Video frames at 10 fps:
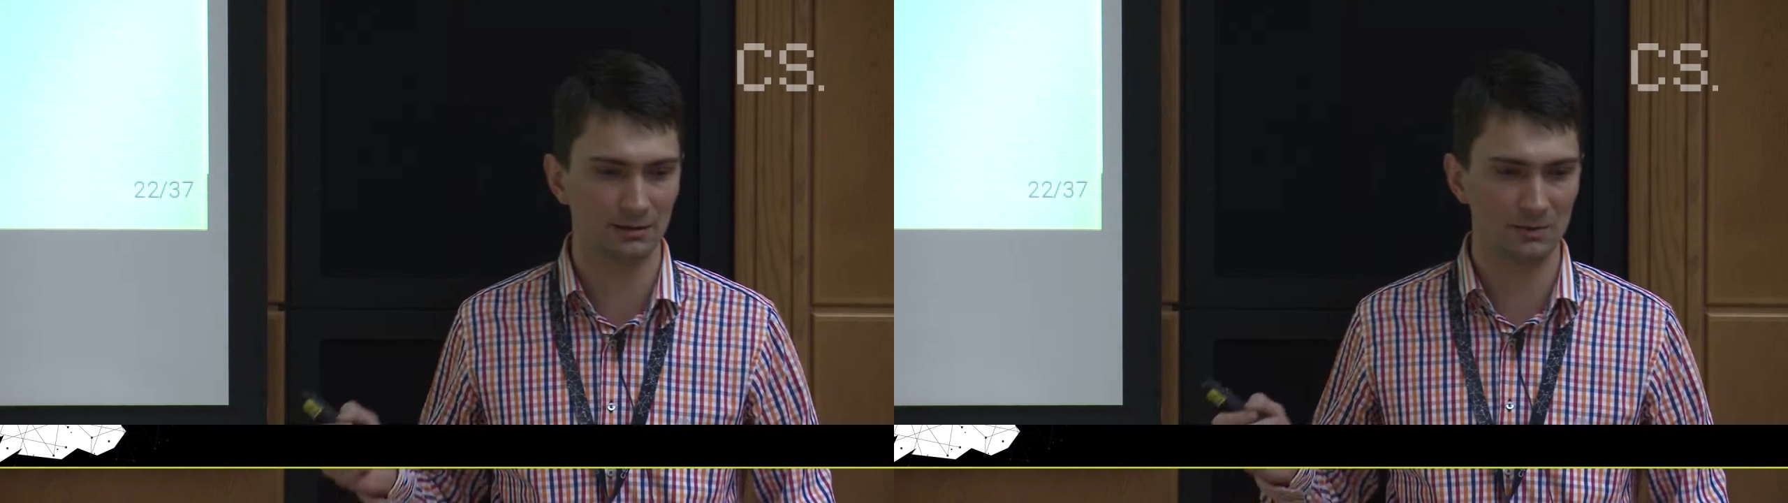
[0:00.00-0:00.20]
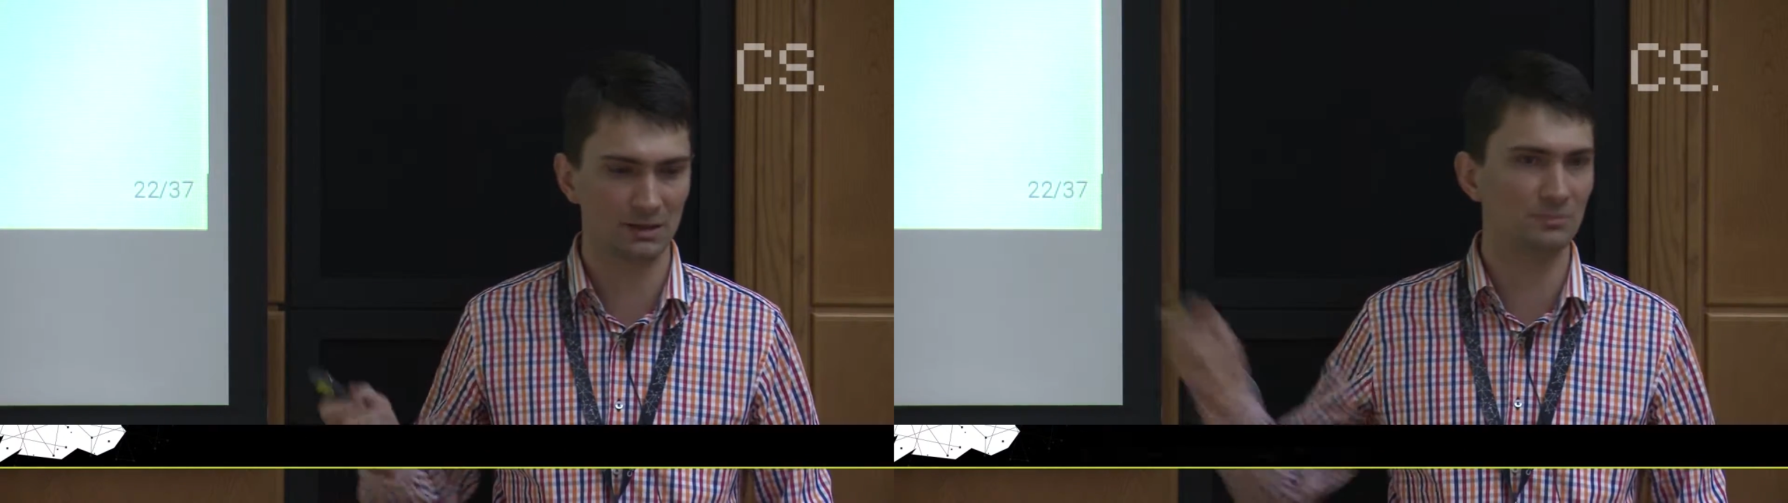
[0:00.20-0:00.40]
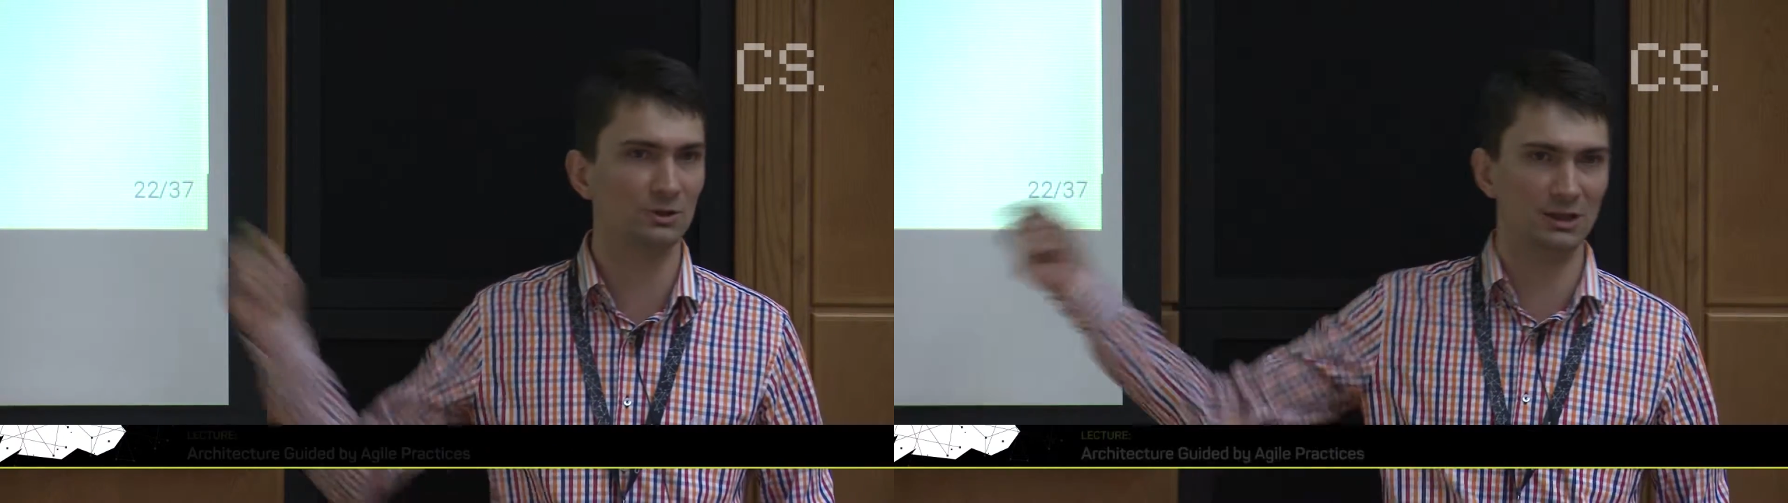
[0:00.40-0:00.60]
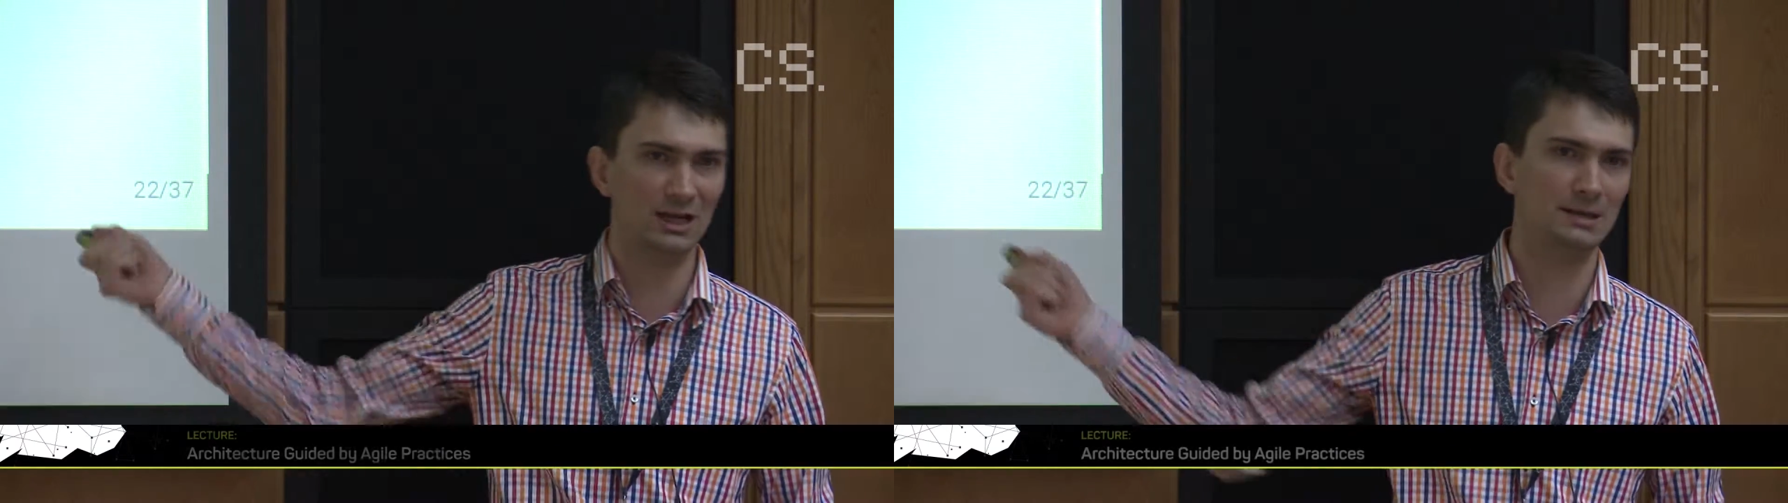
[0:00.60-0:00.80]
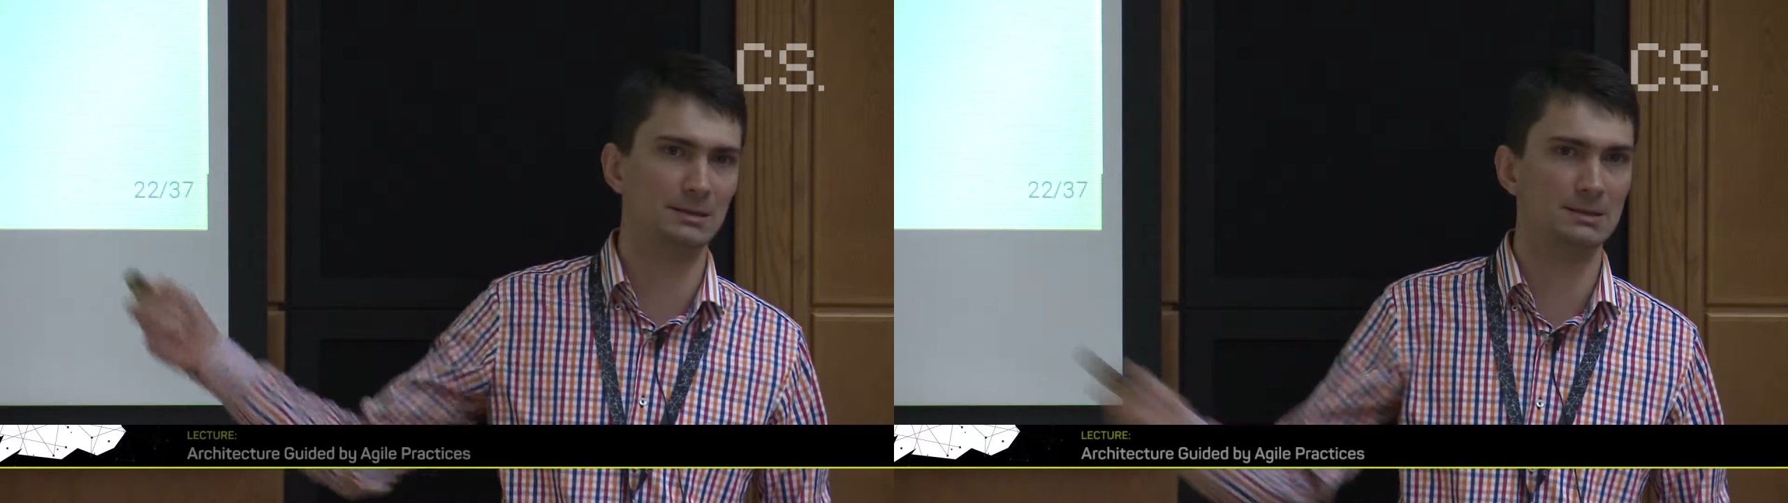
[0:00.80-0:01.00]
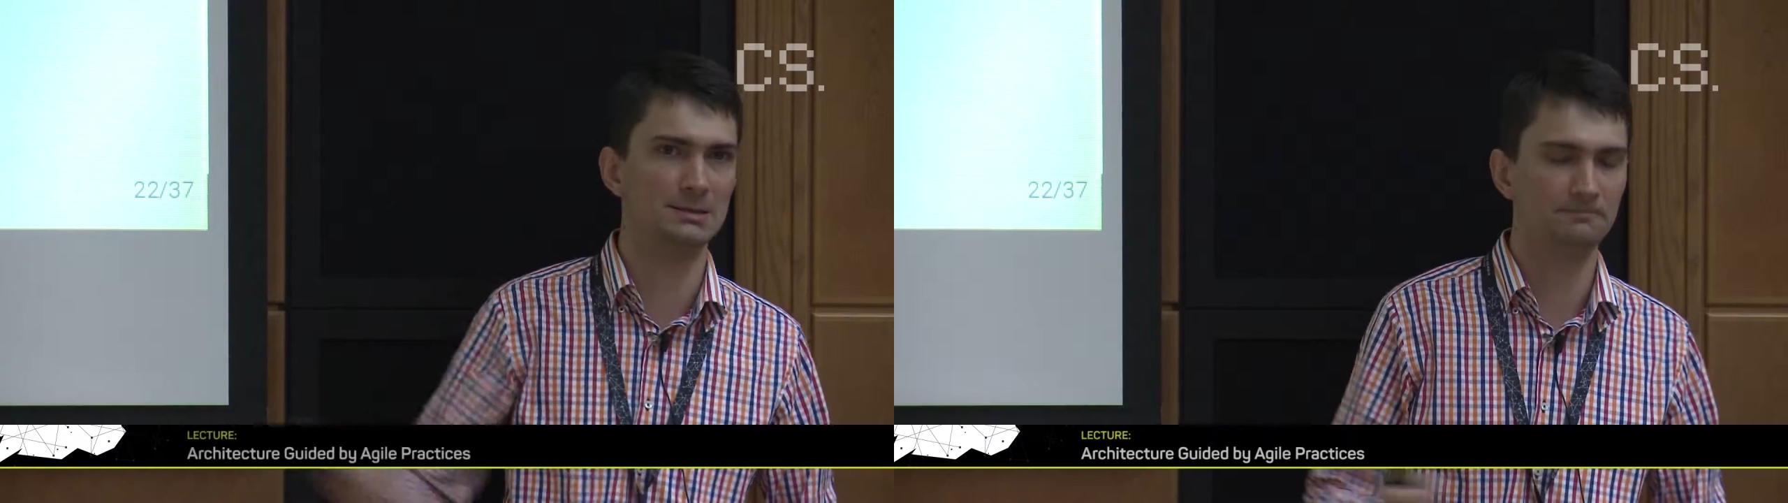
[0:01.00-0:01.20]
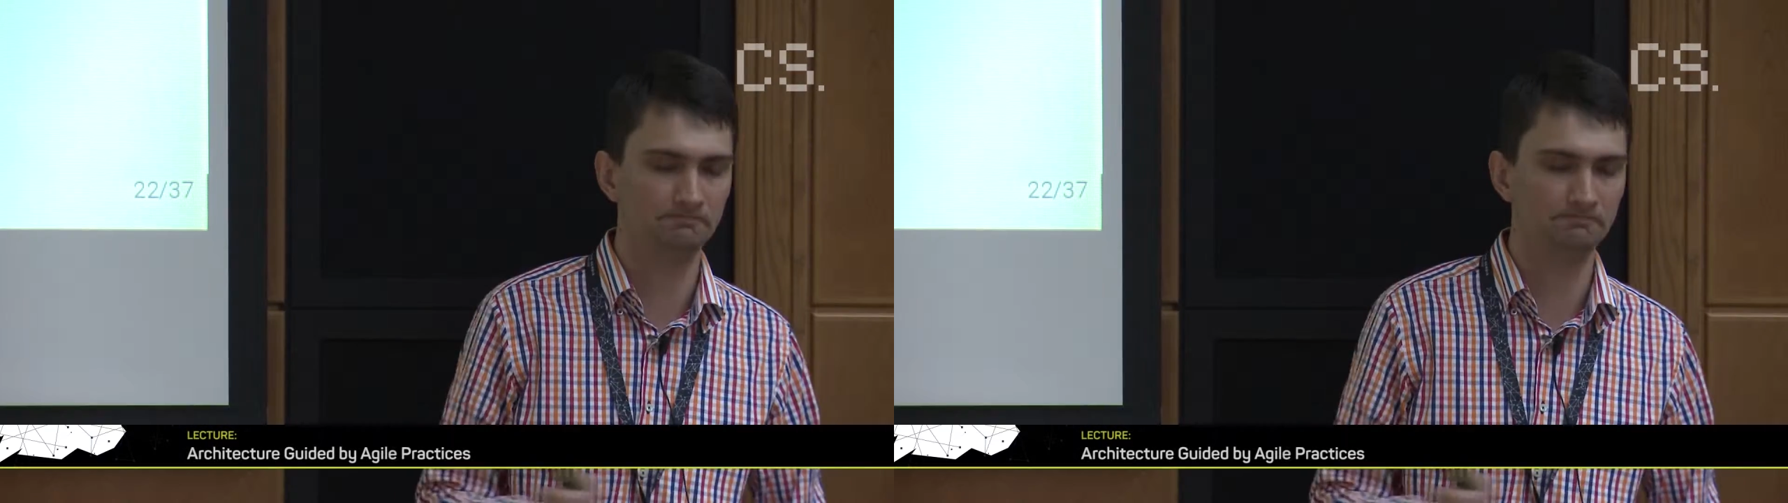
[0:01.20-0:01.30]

with a model like this.